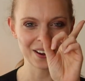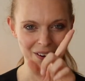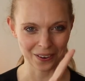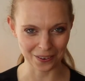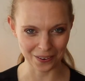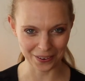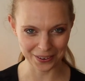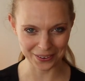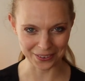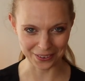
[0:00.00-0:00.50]

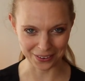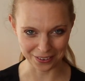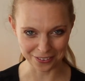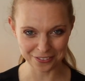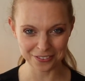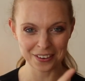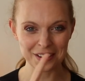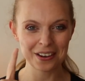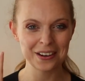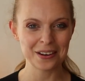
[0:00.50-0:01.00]
learned
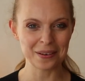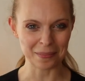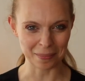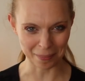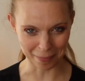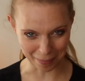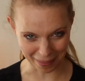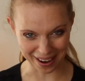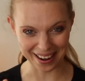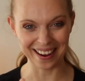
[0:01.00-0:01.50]
off
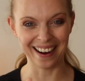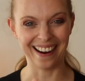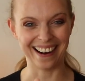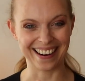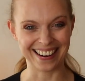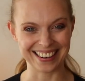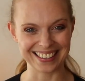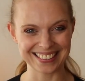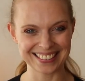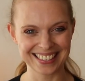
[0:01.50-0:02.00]
by
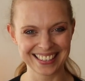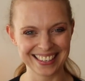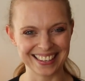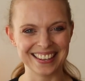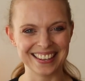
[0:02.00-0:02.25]
heart.